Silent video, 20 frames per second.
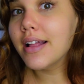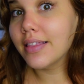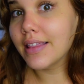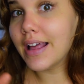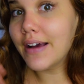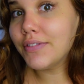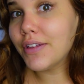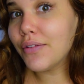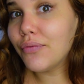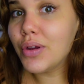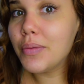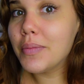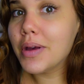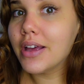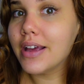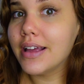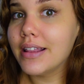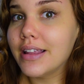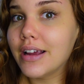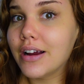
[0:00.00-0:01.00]
Left the
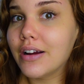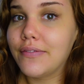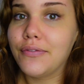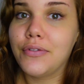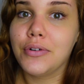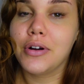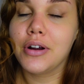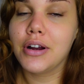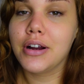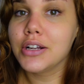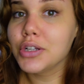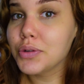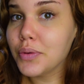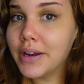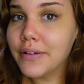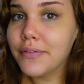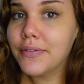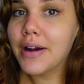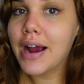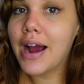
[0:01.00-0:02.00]
female in there for
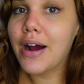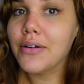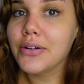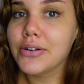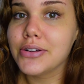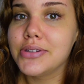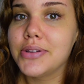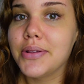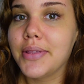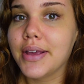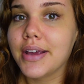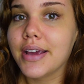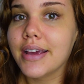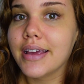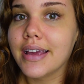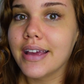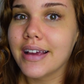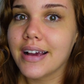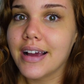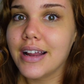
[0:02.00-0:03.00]
24 hours so they
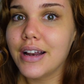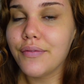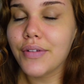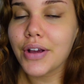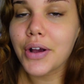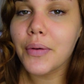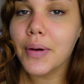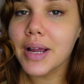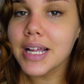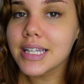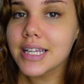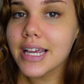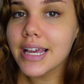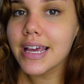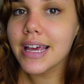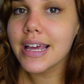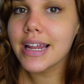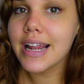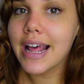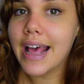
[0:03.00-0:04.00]
could get kind of
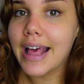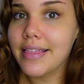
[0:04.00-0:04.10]
acquainted,